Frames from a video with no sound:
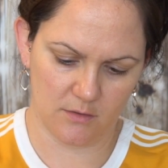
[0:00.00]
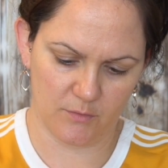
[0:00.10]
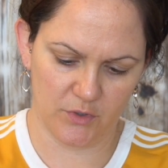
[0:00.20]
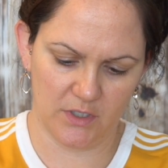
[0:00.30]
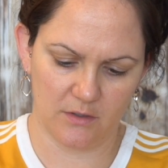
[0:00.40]
gonna
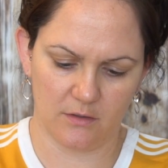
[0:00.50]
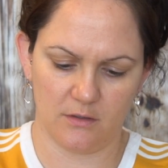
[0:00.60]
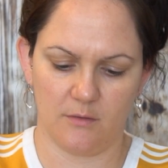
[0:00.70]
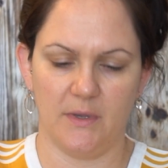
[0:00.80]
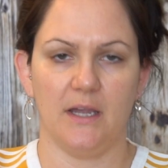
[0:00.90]
put that
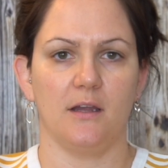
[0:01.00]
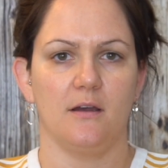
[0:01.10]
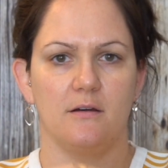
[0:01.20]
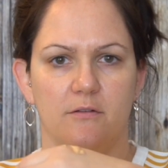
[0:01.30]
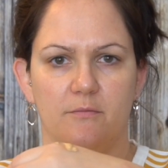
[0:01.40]
on the
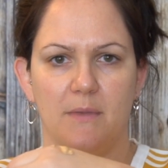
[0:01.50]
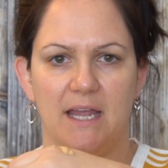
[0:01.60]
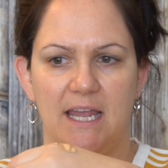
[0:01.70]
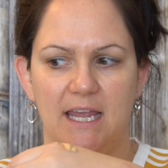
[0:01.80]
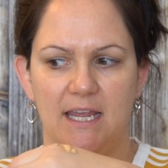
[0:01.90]
back of my
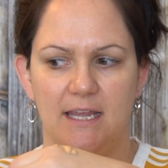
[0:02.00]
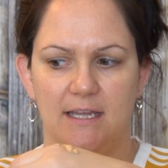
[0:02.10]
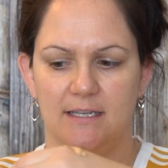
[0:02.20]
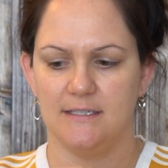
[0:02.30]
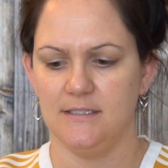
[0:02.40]

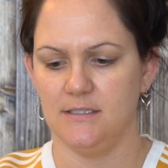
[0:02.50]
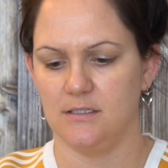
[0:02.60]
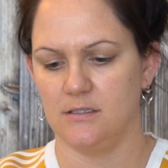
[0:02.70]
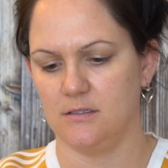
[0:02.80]
hands.